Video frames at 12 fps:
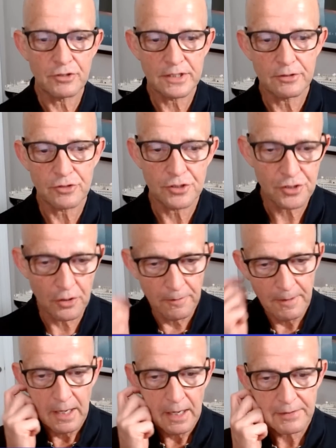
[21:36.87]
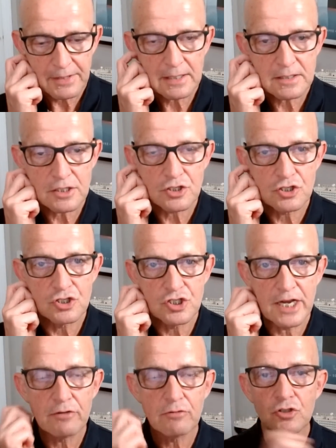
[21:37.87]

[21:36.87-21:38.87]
etc." So I think it's a general